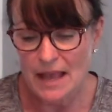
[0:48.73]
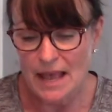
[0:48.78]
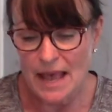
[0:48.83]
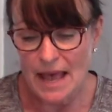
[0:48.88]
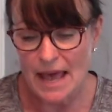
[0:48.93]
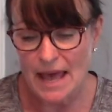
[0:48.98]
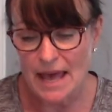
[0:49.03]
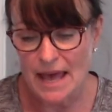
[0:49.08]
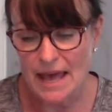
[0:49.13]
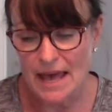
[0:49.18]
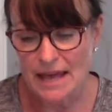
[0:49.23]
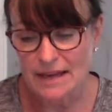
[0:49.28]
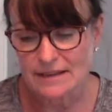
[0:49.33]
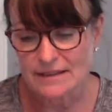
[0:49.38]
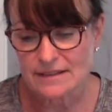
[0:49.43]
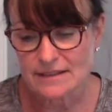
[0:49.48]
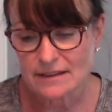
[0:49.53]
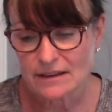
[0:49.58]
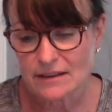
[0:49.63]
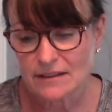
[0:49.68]
And
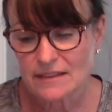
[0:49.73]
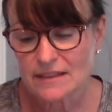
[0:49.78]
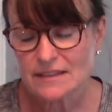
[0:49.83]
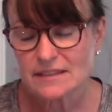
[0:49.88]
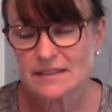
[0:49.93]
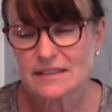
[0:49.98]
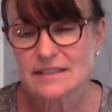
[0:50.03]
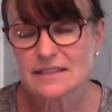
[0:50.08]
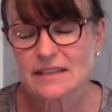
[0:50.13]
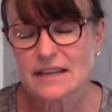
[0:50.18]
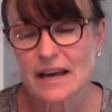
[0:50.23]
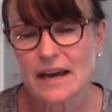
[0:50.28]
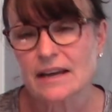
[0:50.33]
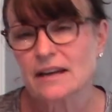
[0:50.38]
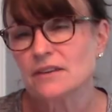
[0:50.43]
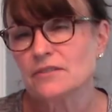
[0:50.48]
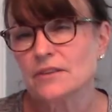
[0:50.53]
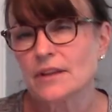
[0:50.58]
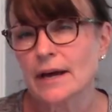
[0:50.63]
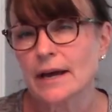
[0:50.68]
this is kind
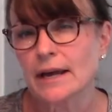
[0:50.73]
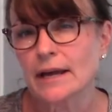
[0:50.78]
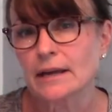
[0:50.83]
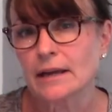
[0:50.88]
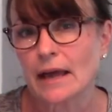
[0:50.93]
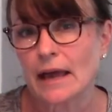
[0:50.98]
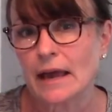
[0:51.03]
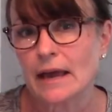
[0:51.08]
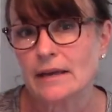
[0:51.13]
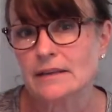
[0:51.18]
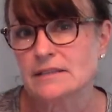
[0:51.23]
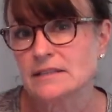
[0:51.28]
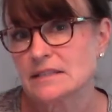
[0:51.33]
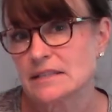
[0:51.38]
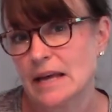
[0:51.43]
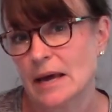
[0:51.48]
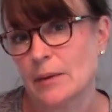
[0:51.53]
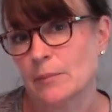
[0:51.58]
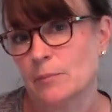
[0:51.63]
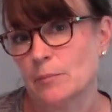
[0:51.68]
of like a
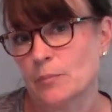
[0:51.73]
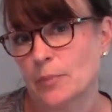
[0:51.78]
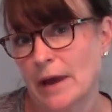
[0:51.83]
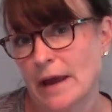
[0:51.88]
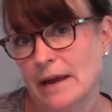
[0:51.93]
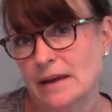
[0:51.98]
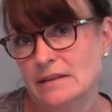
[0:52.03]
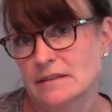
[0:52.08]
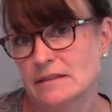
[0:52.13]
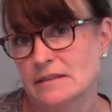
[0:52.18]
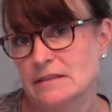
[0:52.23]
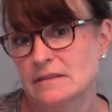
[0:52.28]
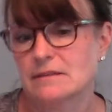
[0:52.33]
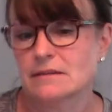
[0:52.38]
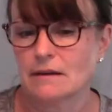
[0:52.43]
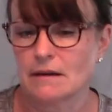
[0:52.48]
STEM-based,